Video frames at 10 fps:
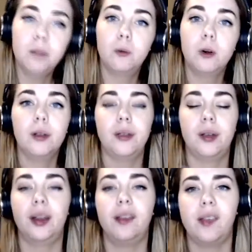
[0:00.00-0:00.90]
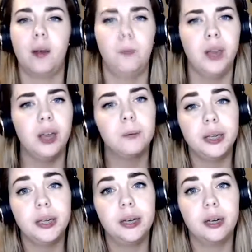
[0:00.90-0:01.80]
moral theories that we are
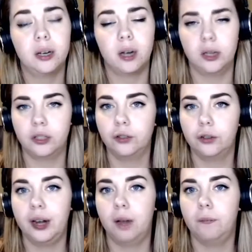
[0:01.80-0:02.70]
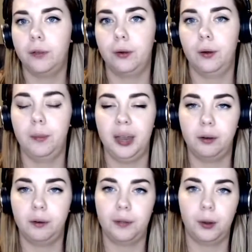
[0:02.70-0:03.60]
really going to concentrate on for the
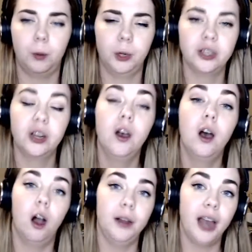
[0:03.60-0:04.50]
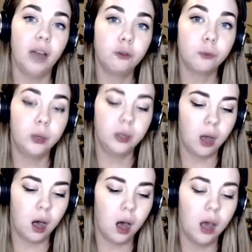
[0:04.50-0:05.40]
remainder of the course are natural
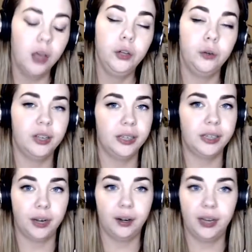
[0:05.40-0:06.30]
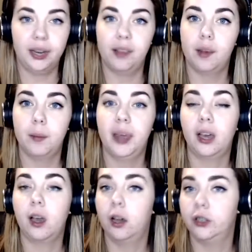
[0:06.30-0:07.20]
law, utilitarianism, and
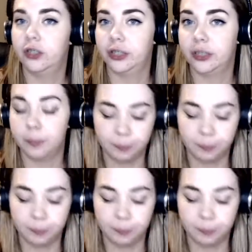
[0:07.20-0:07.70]
conscientism.